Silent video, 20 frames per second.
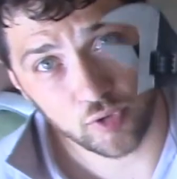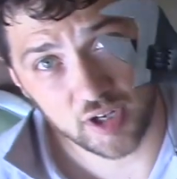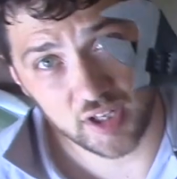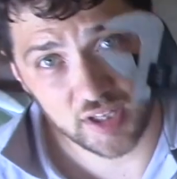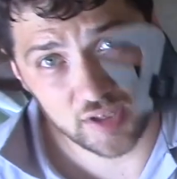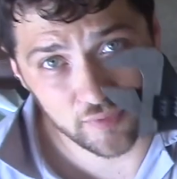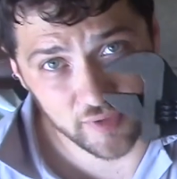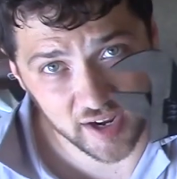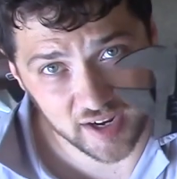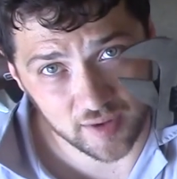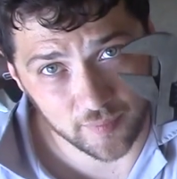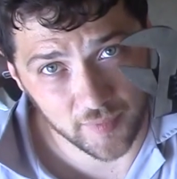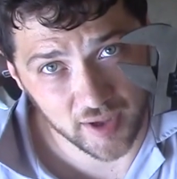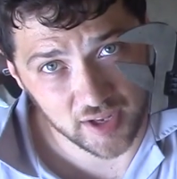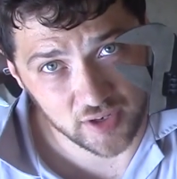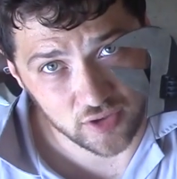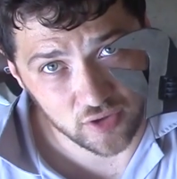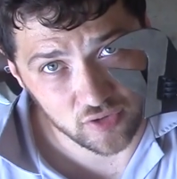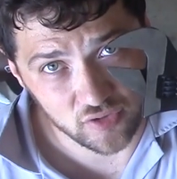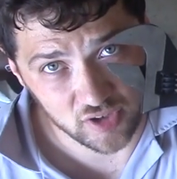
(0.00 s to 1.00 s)
really
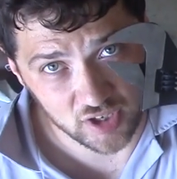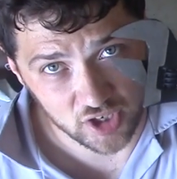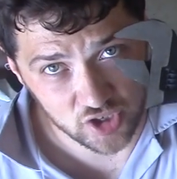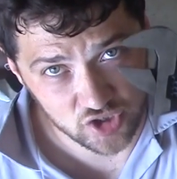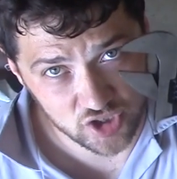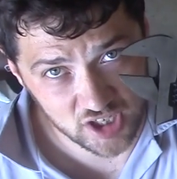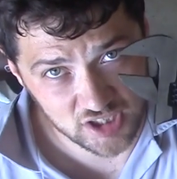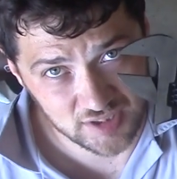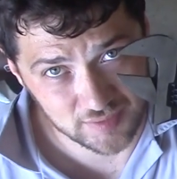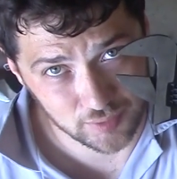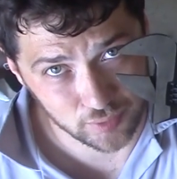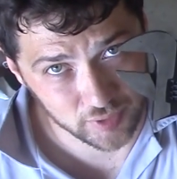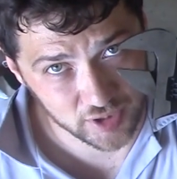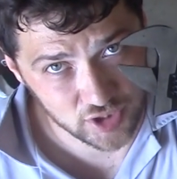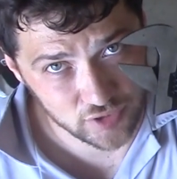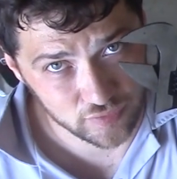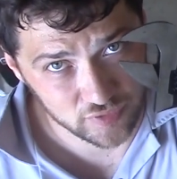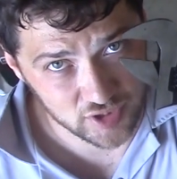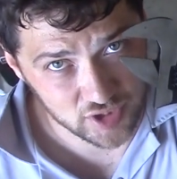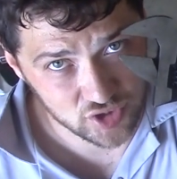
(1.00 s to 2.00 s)
recommend using an adjustable
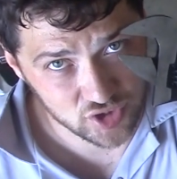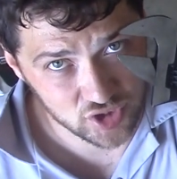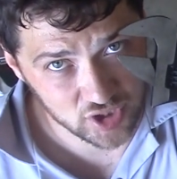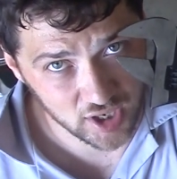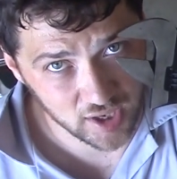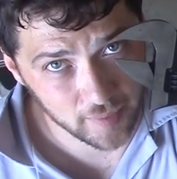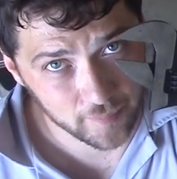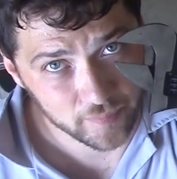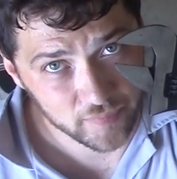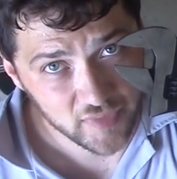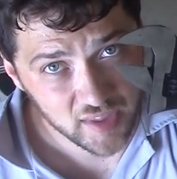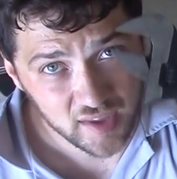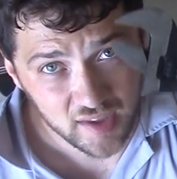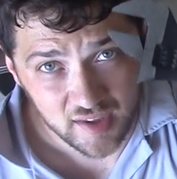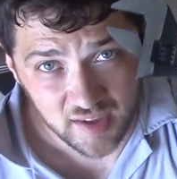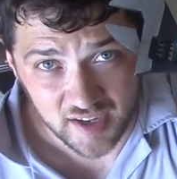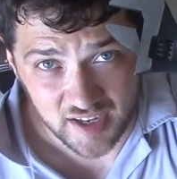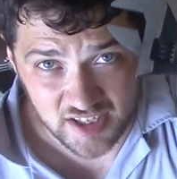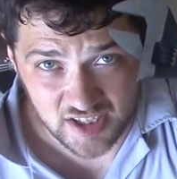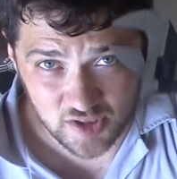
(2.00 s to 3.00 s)
wrench for this job,
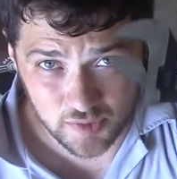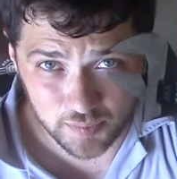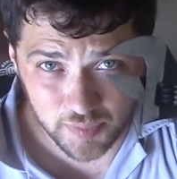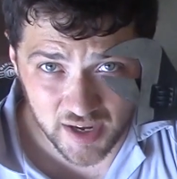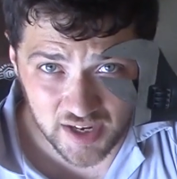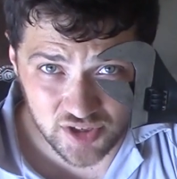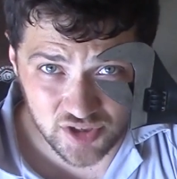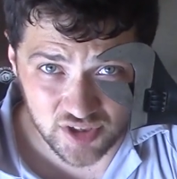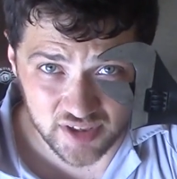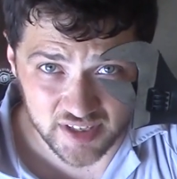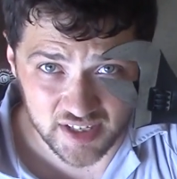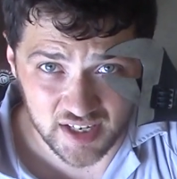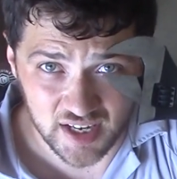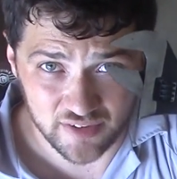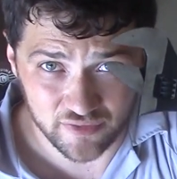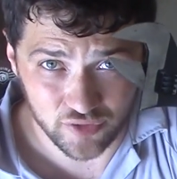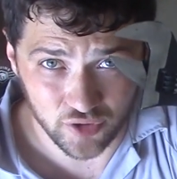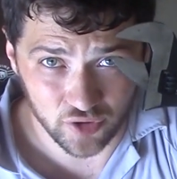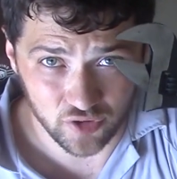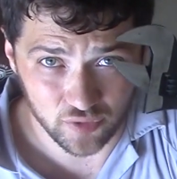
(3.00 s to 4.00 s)
especially
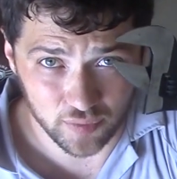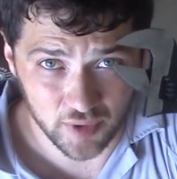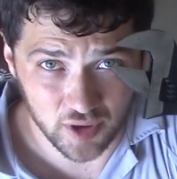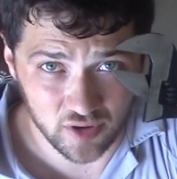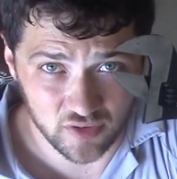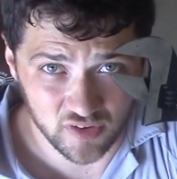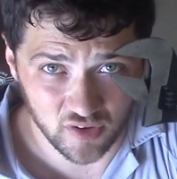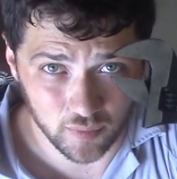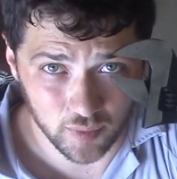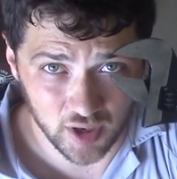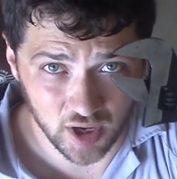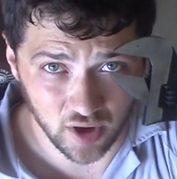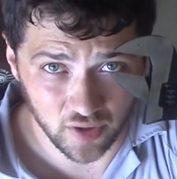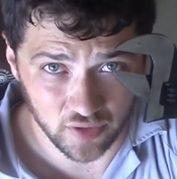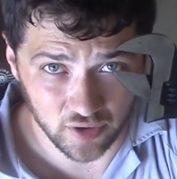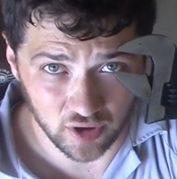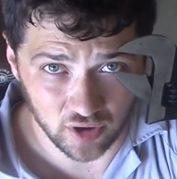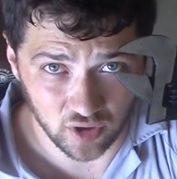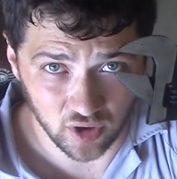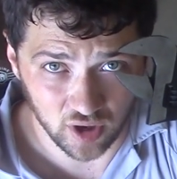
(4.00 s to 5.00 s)
if those mirrors have been
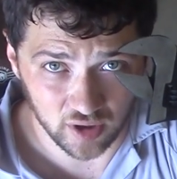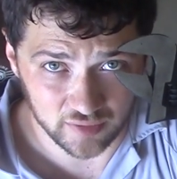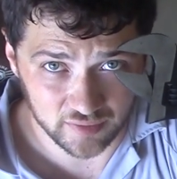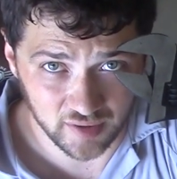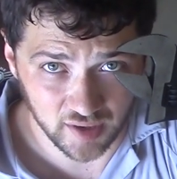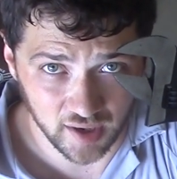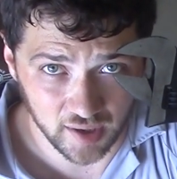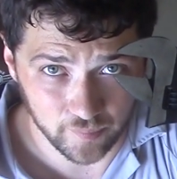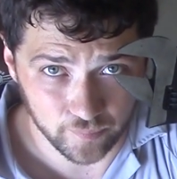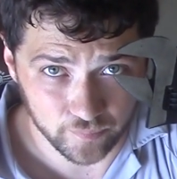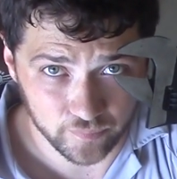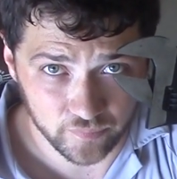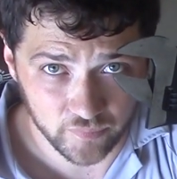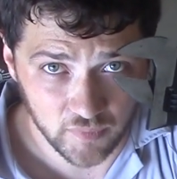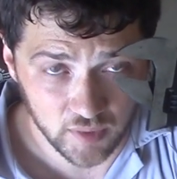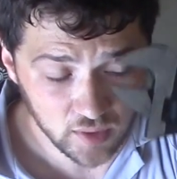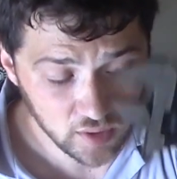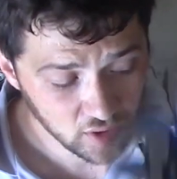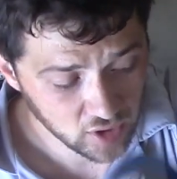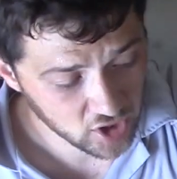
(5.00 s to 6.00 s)
on there a long time.
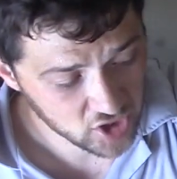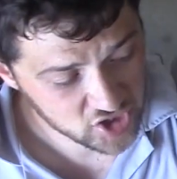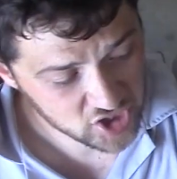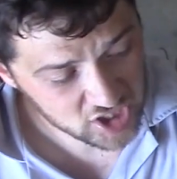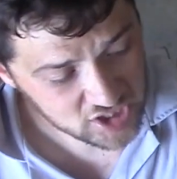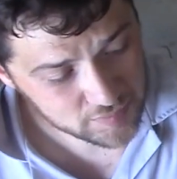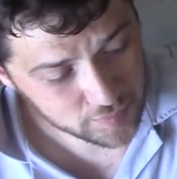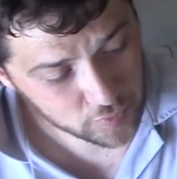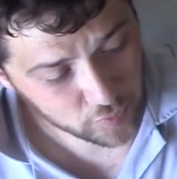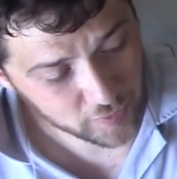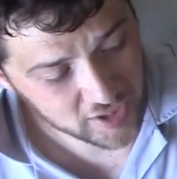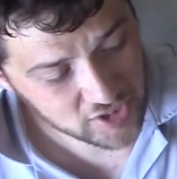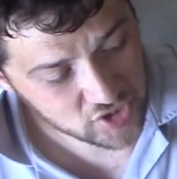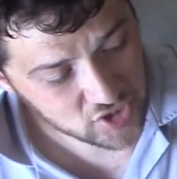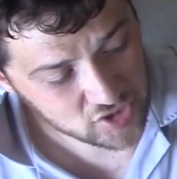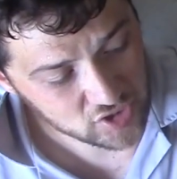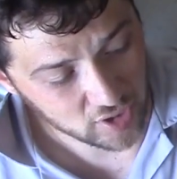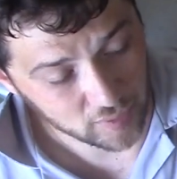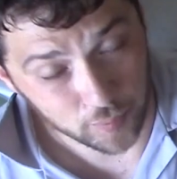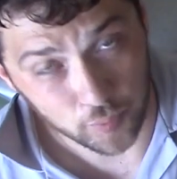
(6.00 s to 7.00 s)
Adjustable
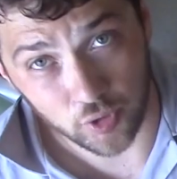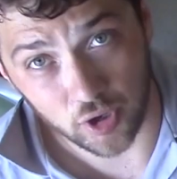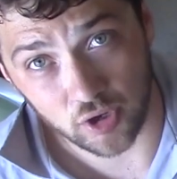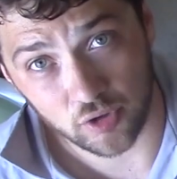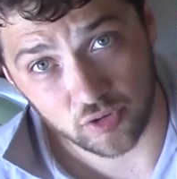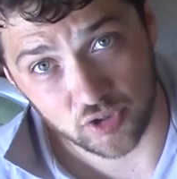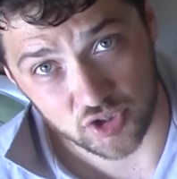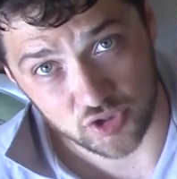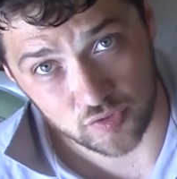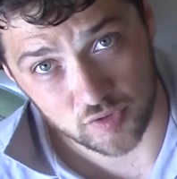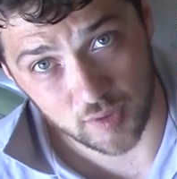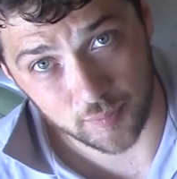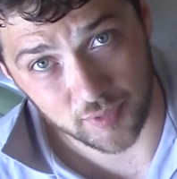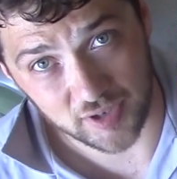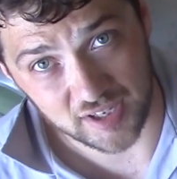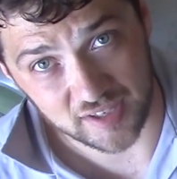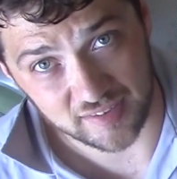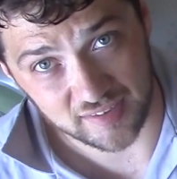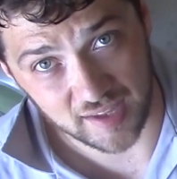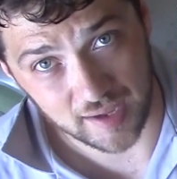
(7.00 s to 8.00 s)
wrenches are prone to
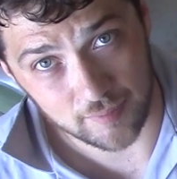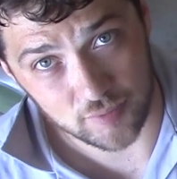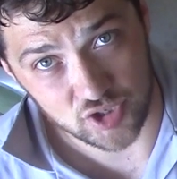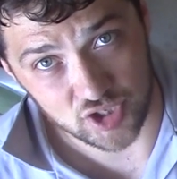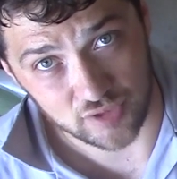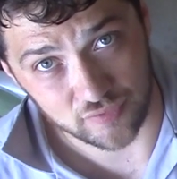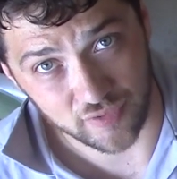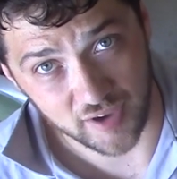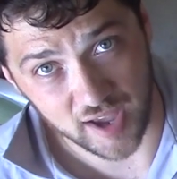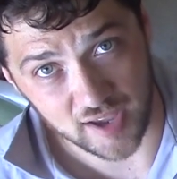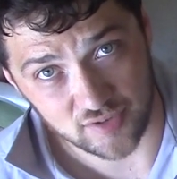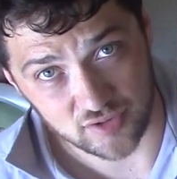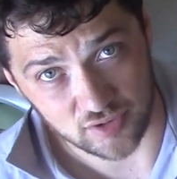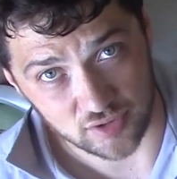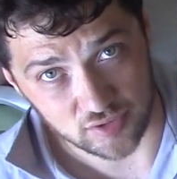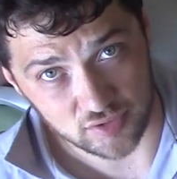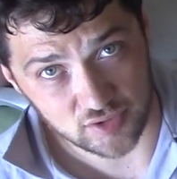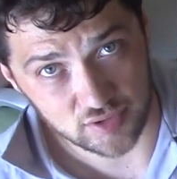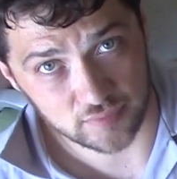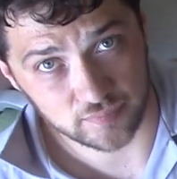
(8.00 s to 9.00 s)
stripping and damaging
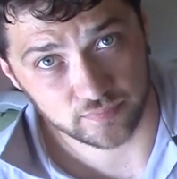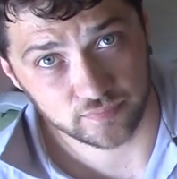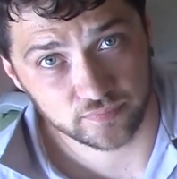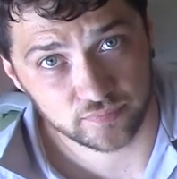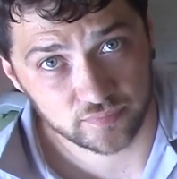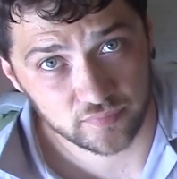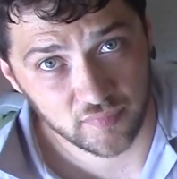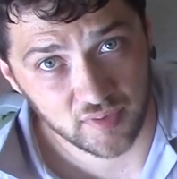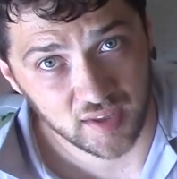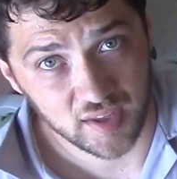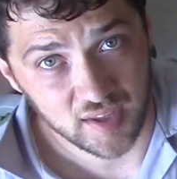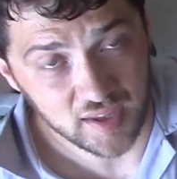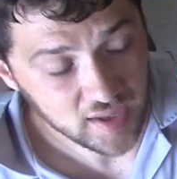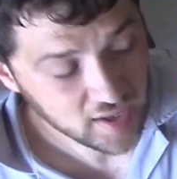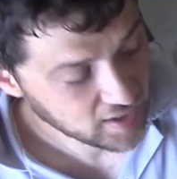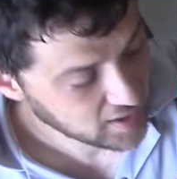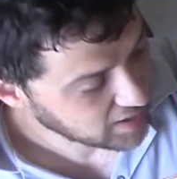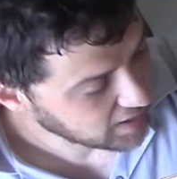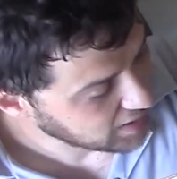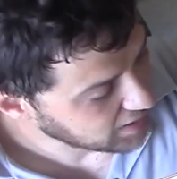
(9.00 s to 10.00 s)
fasteners.
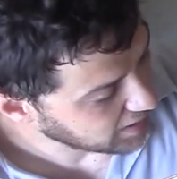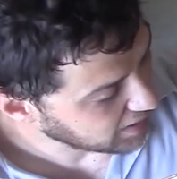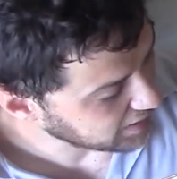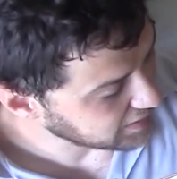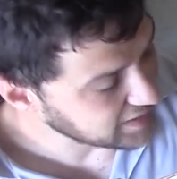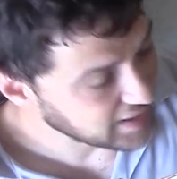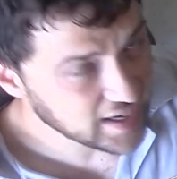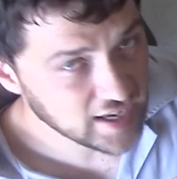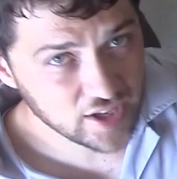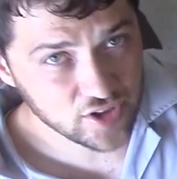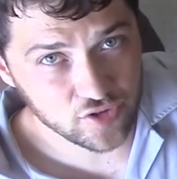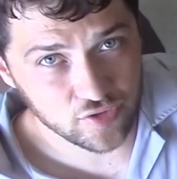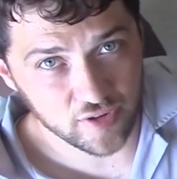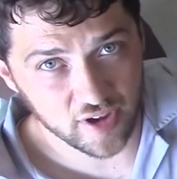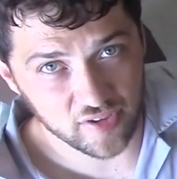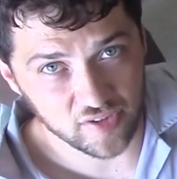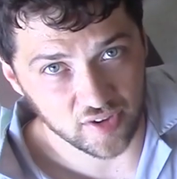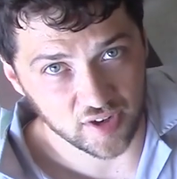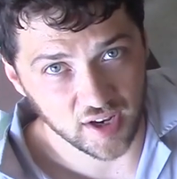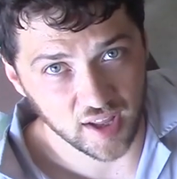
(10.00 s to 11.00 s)
And I can't
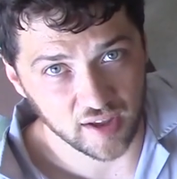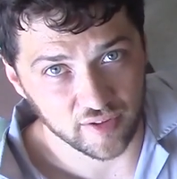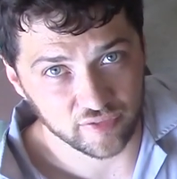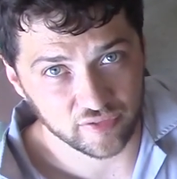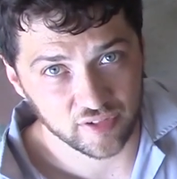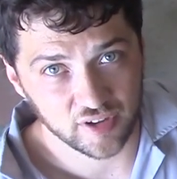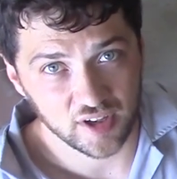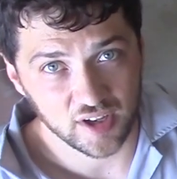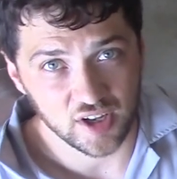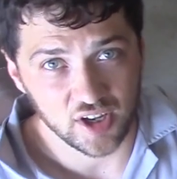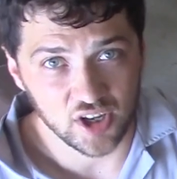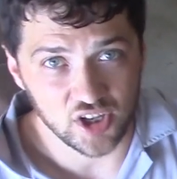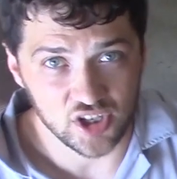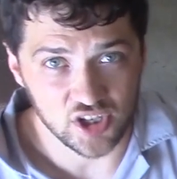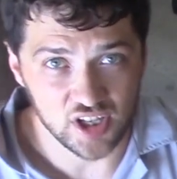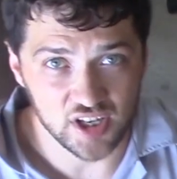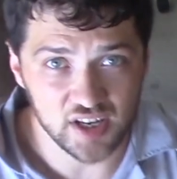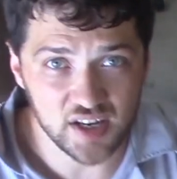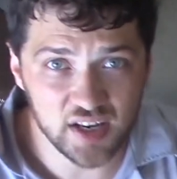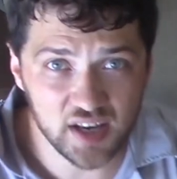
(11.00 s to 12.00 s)
stress enough,
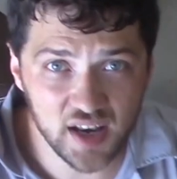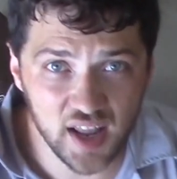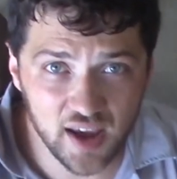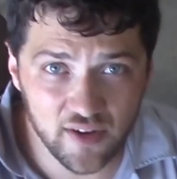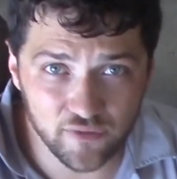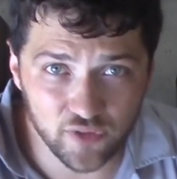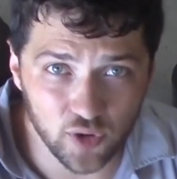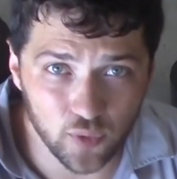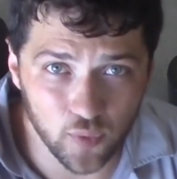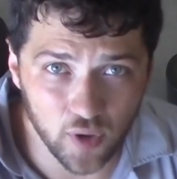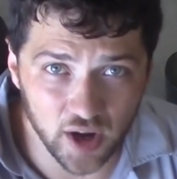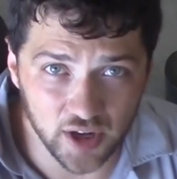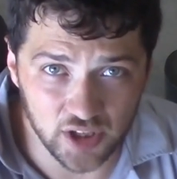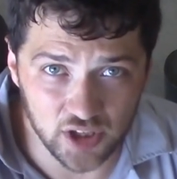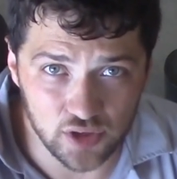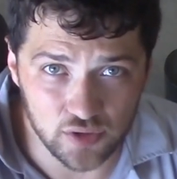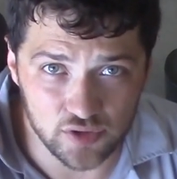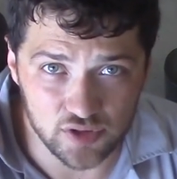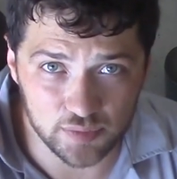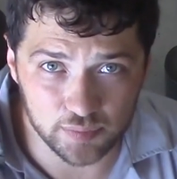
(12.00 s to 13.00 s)
you never want
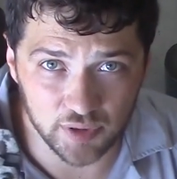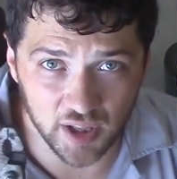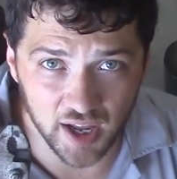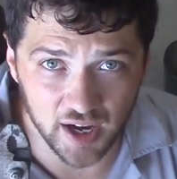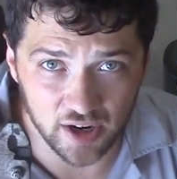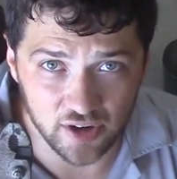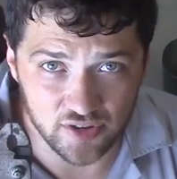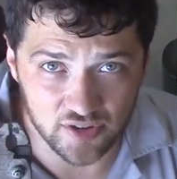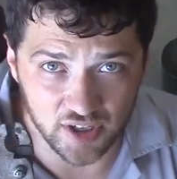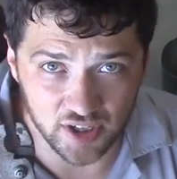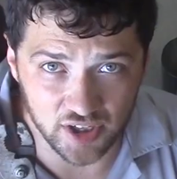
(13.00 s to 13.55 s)
to use pliers